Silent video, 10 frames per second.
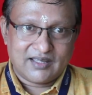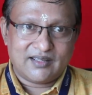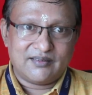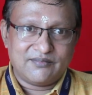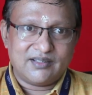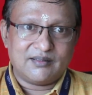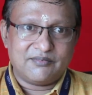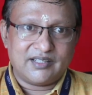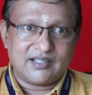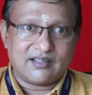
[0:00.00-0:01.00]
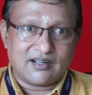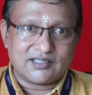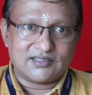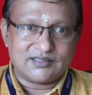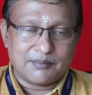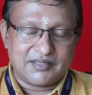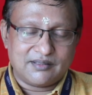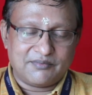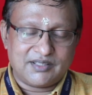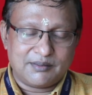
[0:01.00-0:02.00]
and even the very crux, I mean,
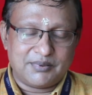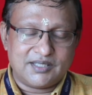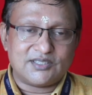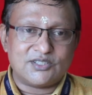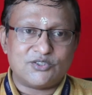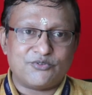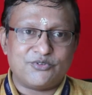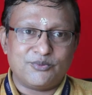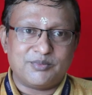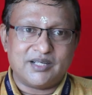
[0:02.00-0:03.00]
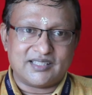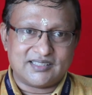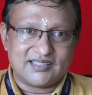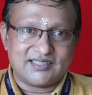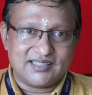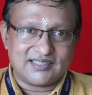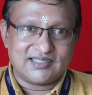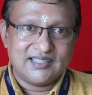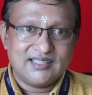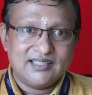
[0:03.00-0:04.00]
the very basis of human existence,